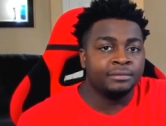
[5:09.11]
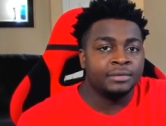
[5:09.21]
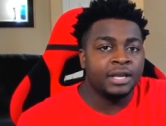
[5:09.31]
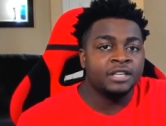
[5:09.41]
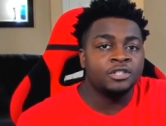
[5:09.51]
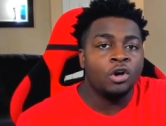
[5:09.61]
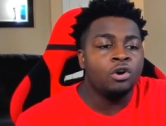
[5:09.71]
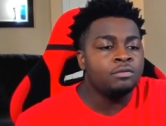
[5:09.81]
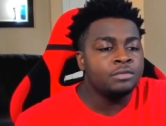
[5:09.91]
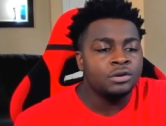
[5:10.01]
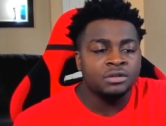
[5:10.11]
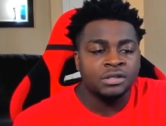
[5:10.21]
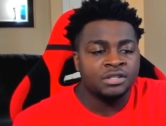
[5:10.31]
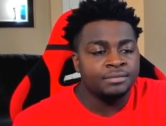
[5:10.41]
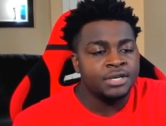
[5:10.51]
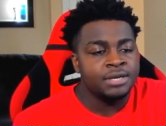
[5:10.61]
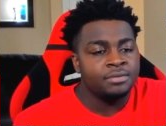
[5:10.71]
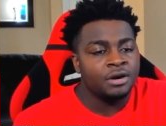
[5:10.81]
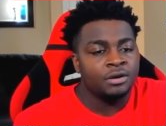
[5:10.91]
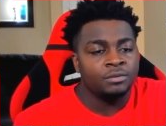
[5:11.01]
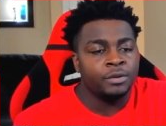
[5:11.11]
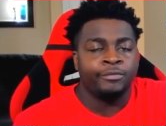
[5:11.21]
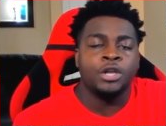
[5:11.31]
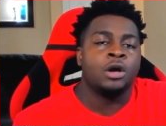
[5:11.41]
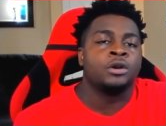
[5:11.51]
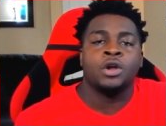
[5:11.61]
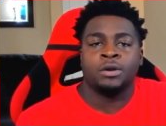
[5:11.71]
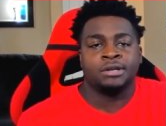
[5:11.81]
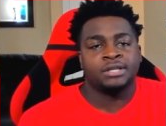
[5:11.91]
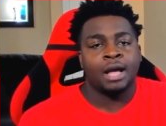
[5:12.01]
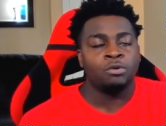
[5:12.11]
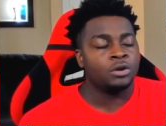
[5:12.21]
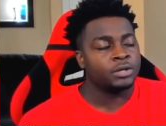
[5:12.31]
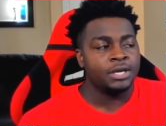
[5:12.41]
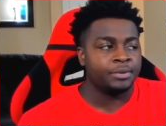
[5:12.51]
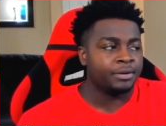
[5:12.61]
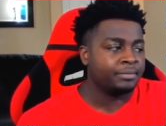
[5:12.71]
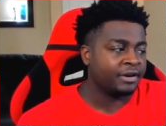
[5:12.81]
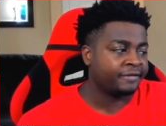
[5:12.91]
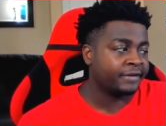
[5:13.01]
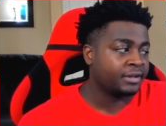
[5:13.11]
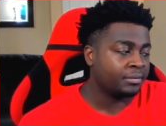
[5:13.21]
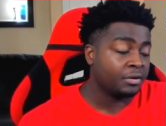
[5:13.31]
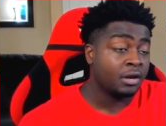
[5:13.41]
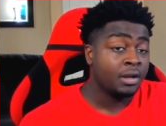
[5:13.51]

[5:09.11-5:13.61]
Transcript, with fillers: his own music to me, bro. We, we all know this. All right? We're going to keep it a buck fifty, bro.